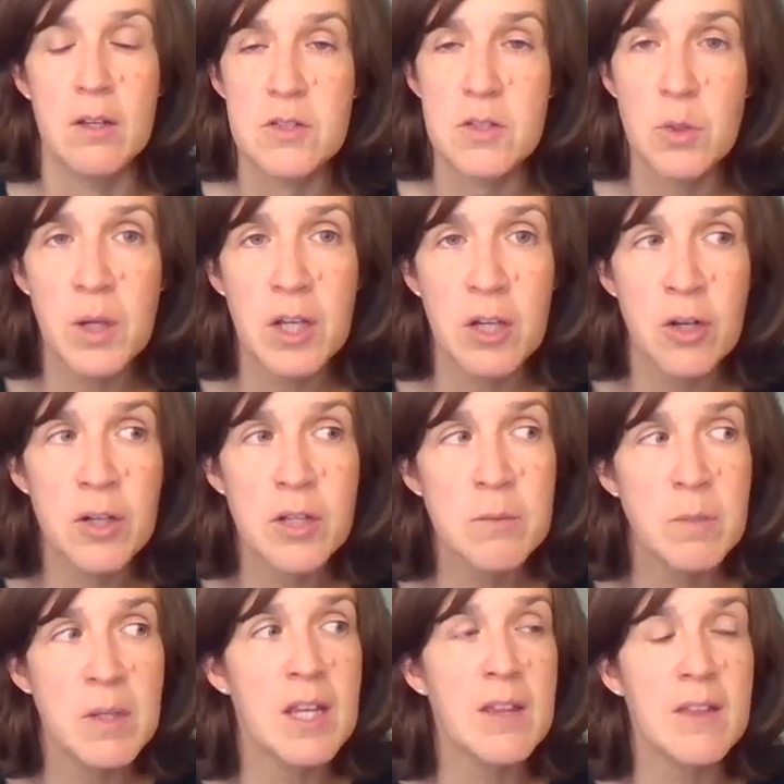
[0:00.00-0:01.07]
So it
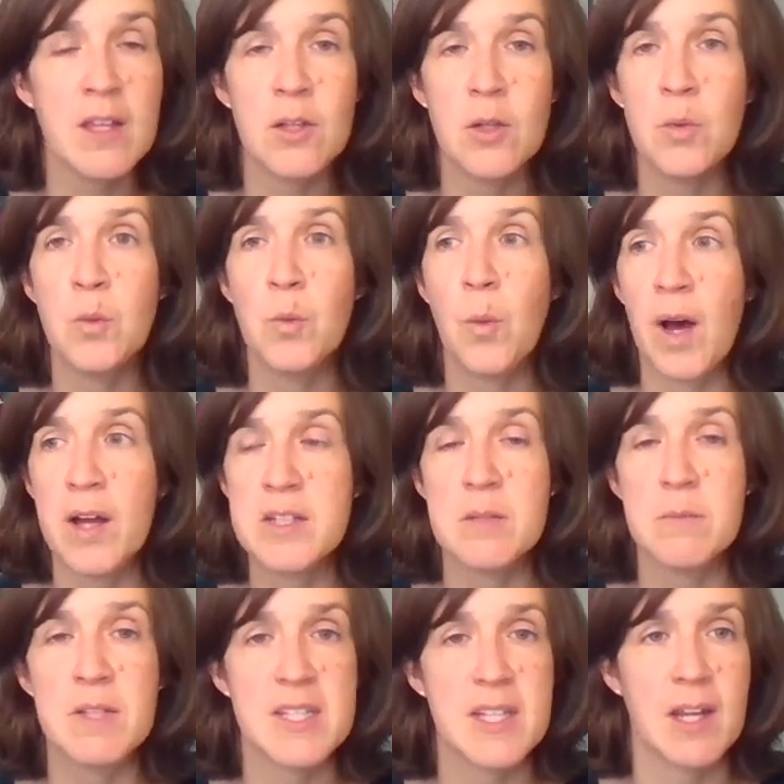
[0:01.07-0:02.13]
could be that you want
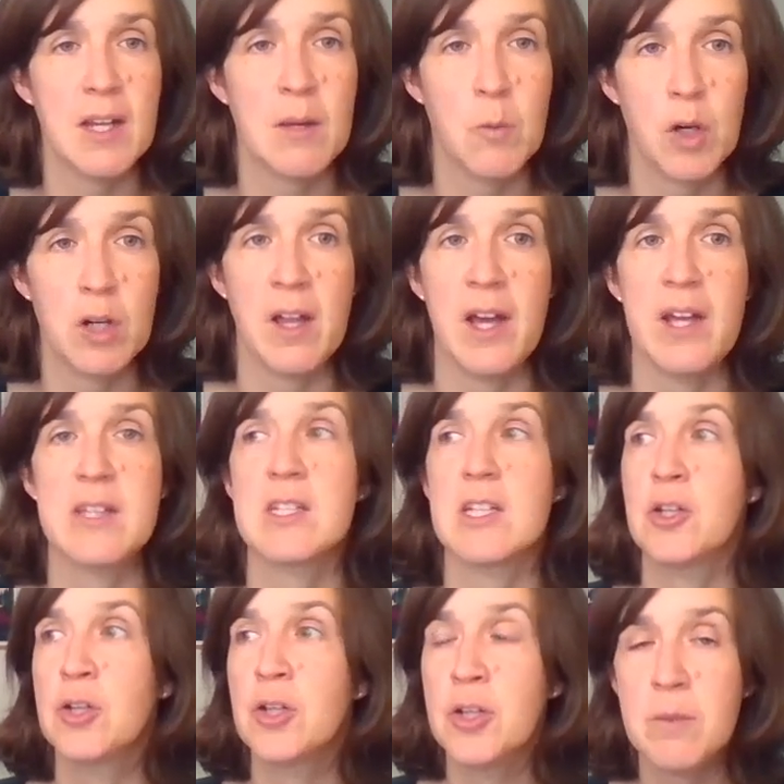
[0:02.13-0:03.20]
to be signing more clients.
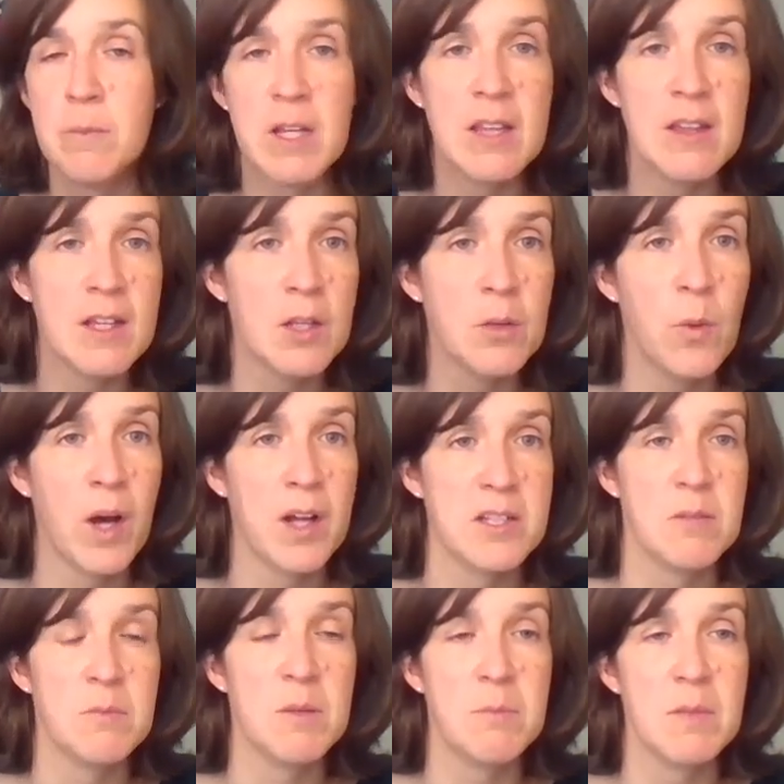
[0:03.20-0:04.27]
It could be that you want
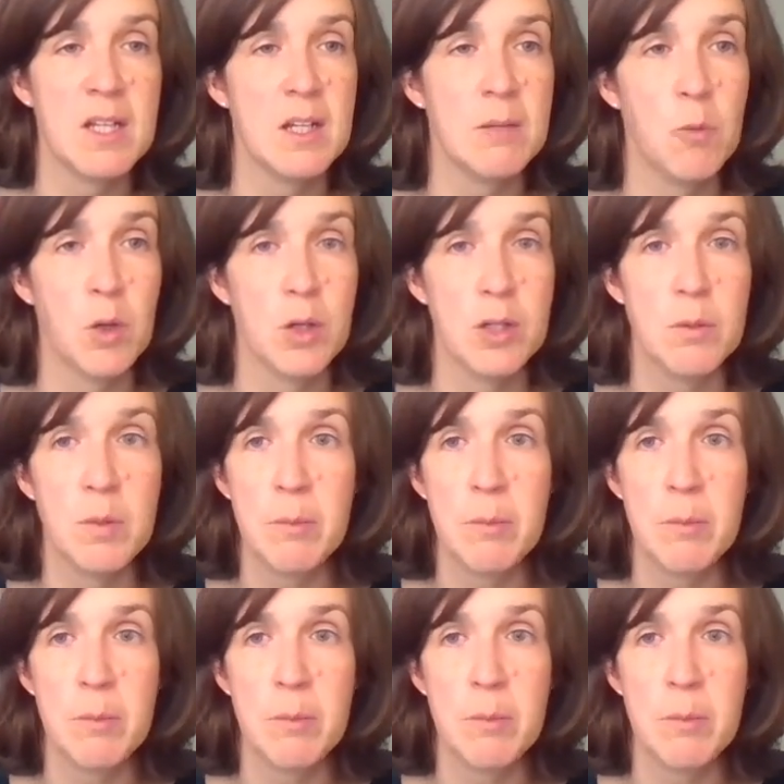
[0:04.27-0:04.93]
to be meeting more new